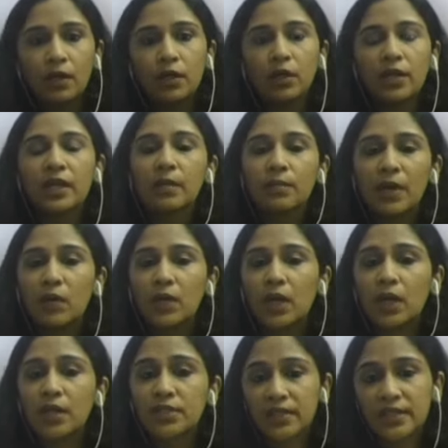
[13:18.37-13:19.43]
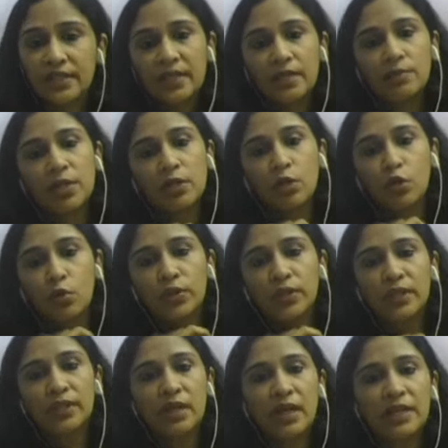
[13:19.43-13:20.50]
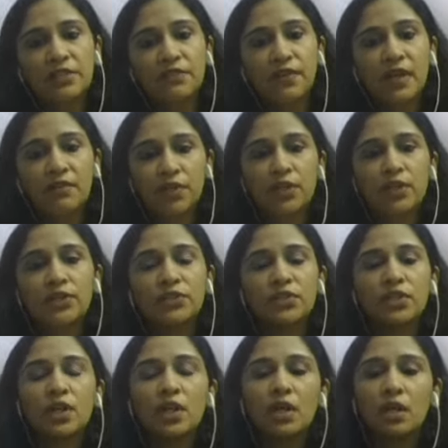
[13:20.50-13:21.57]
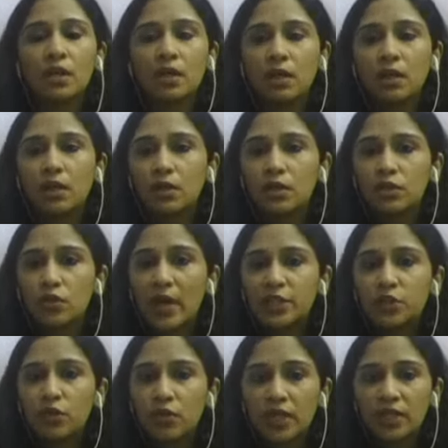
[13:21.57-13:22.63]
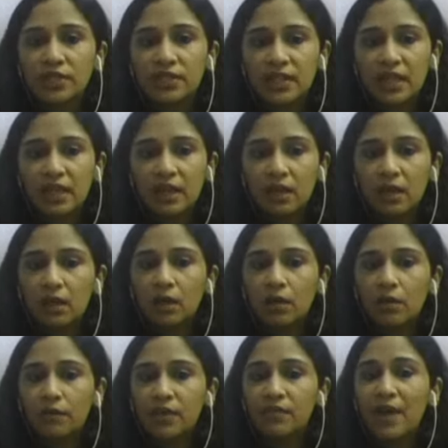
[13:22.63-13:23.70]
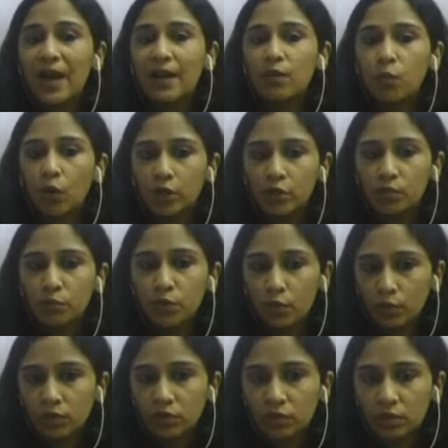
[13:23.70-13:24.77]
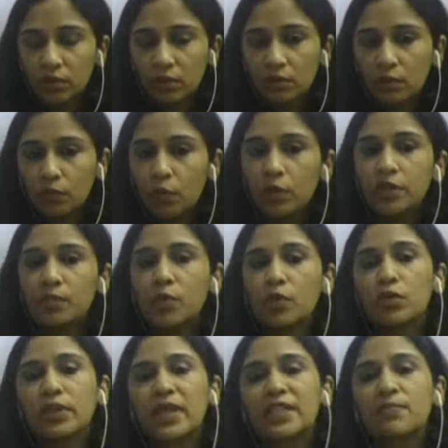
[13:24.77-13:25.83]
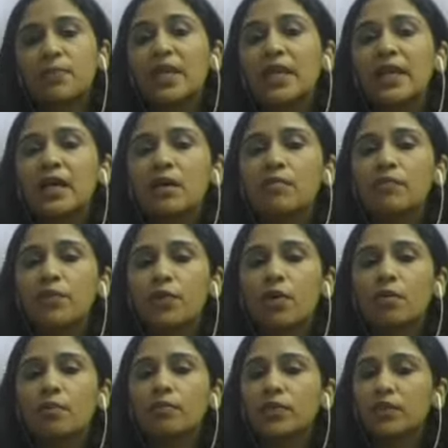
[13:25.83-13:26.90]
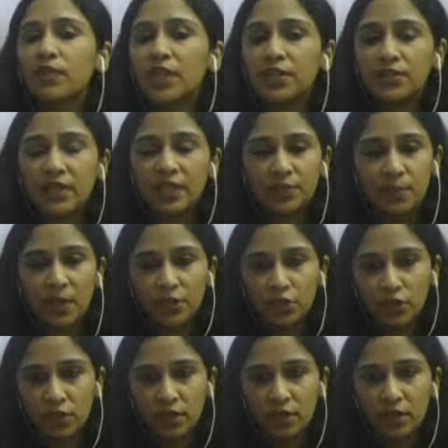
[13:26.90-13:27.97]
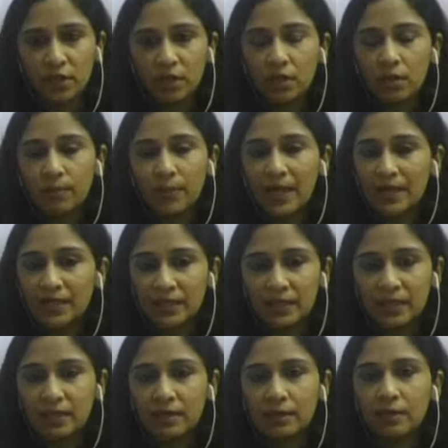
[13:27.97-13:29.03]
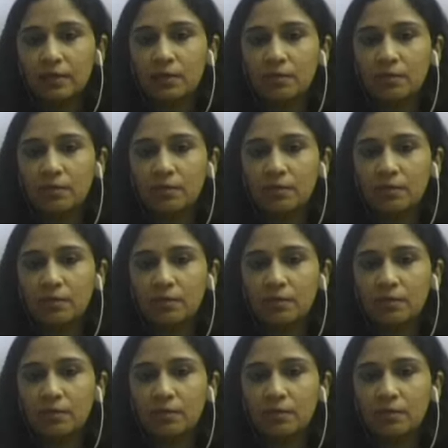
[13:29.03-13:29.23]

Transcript: Talking about our sustainable growth in the last 5 years. So as you can see, we have had volume growth. Volume growth has mainly come from the various expansion plants that